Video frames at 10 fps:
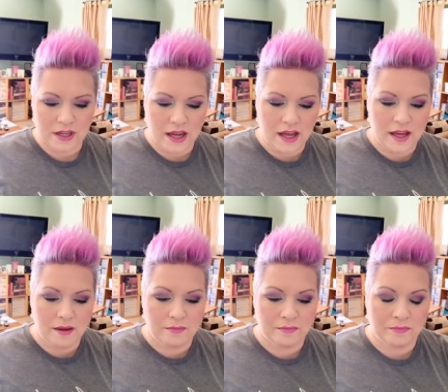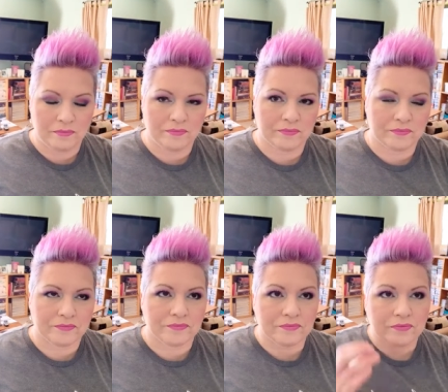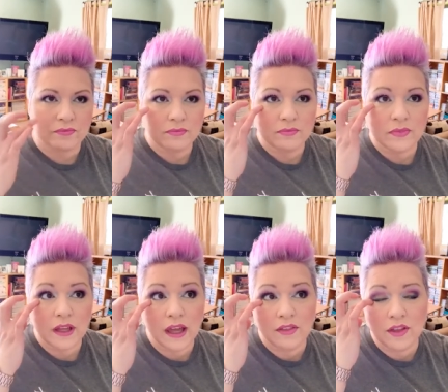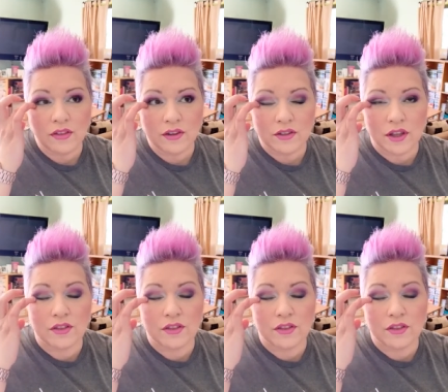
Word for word: Um, and then there's